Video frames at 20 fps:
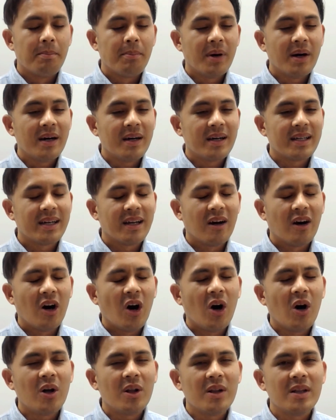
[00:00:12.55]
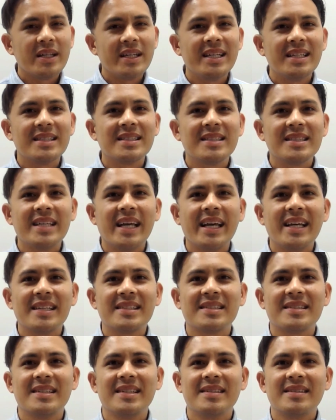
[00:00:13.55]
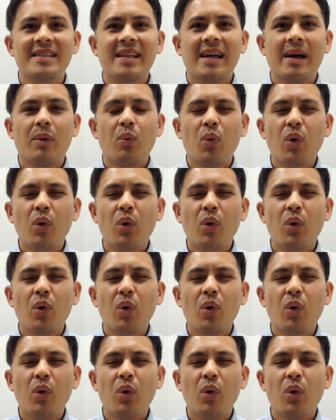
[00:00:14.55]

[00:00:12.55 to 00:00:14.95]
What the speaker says: But all it takes is that